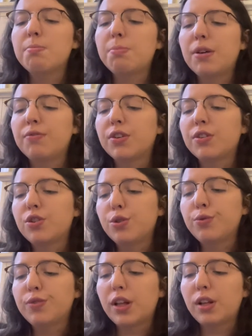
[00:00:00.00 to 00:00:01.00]
But for
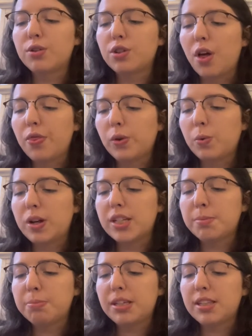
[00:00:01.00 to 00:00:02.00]
2 fellows on the
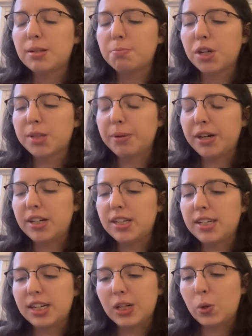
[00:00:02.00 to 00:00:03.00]
quest, peace and prosperity
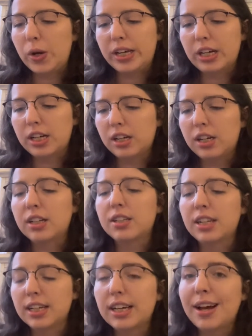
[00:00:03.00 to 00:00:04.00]
didn't
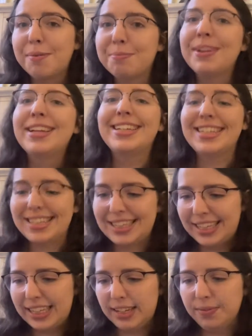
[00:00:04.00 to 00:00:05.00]
come
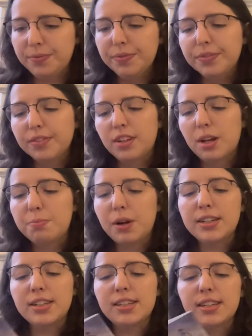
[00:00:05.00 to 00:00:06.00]
easily.
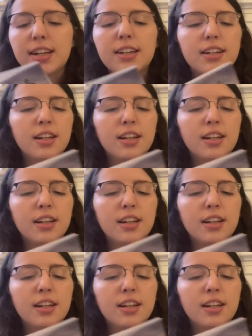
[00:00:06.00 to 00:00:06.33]
Apprentice knight